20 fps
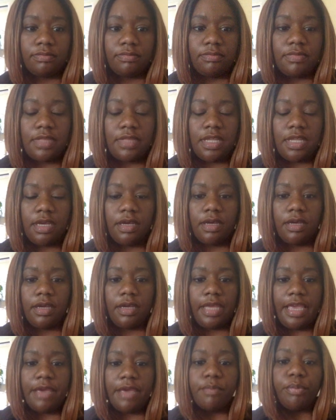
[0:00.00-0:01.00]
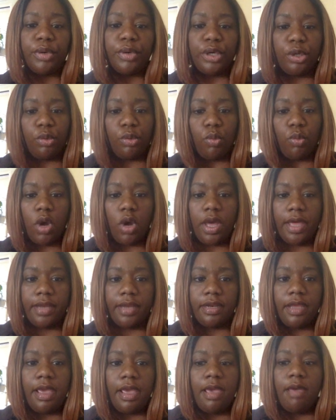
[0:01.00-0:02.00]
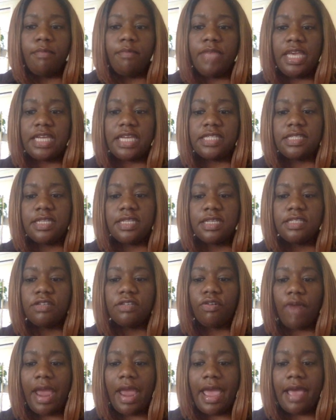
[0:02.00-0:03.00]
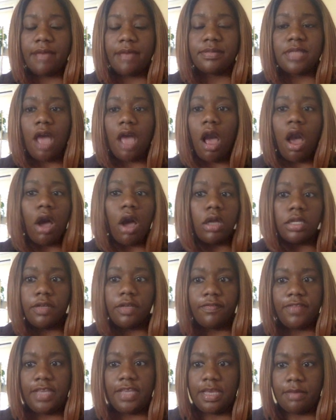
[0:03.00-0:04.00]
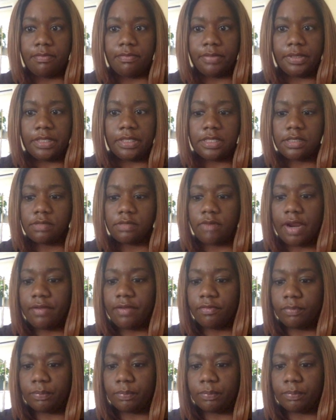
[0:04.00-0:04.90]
the input one, because this grabs all of the inputs, right?